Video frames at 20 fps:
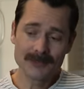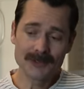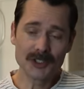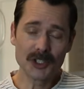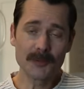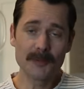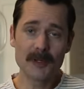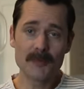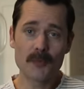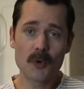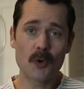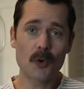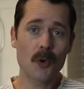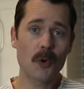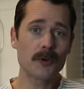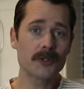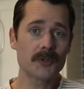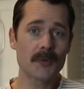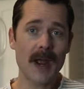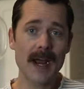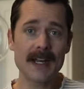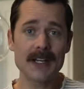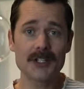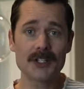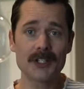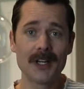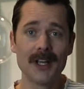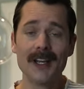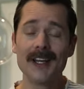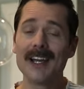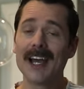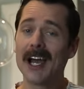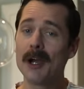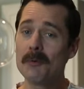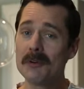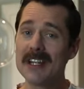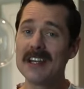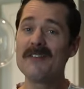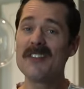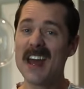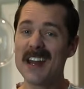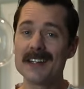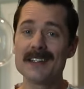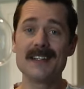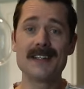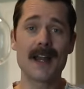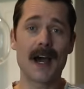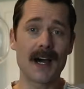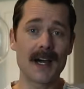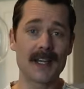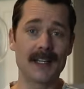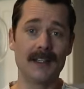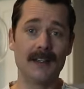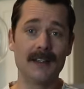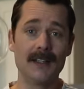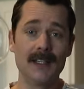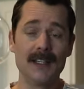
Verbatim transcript: a little bit more horseradish, I would give that a 9.